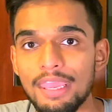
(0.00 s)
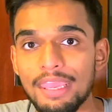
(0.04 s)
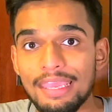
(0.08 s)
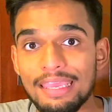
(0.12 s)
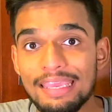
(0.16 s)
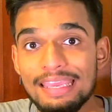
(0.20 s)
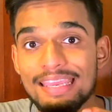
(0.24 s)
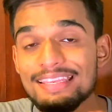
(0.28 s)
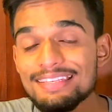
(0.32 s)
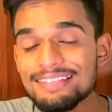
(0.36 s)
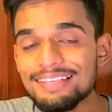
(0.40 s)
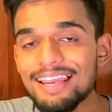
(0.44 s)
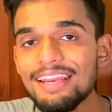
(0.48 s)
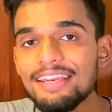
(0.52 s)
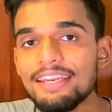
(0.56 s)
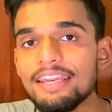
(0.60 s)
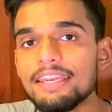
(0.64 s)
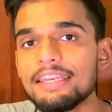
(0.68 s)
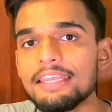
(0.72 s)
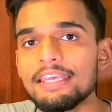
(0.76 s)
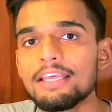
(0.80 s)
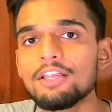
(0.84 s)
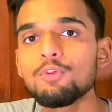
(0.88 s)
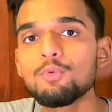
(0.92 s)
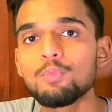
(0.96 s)
He signed a
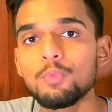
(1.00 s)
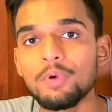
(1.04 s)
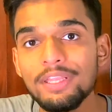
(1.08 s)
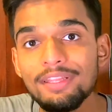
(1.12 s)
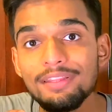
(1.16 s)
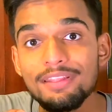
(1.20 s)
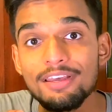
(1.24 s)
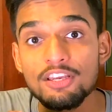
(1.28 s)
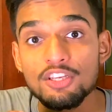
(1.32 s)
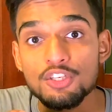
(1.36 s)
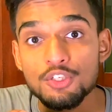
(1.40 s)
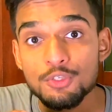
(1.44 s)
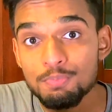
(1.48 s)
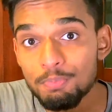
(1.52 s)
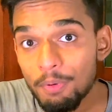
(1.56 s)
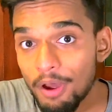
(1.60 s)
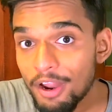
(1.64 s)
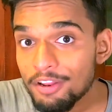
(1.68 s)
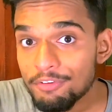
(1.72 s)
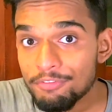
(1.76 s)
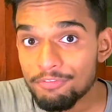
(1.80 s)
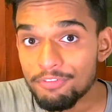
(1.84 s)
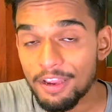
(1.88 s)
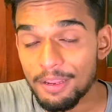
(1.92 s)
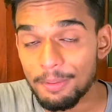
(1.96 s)
deal with
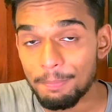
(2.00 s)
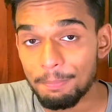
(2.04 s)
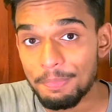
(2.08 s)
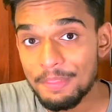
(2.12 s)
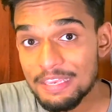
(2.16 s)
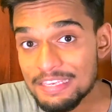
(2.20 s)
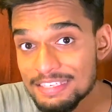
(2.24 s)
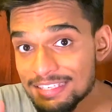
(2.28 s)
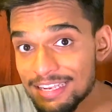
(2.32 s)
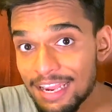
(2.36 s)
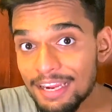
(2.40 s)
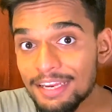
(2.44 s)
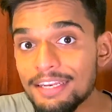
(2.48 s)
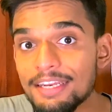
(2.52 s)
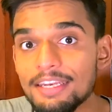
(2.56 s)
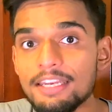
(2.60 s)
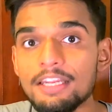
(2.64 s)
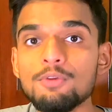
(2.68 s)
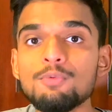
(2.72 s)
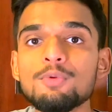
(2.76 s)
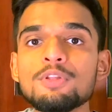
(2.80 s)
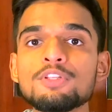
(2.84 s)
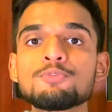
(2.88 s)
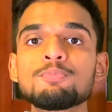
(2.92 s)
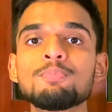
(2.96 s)
Spotify. He signed a
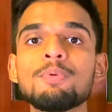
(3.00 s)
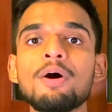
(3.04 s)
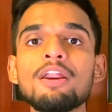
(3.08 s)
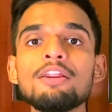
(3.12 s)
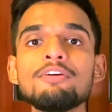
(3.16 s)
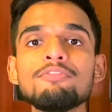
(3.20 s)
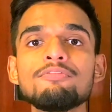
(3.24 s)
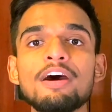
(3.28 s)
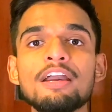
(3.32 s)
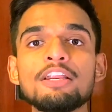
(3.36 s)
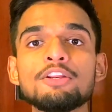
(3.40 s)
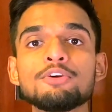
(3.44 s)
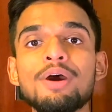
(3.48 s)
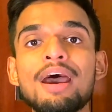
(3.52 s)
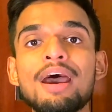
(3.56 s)
deal with Spotify to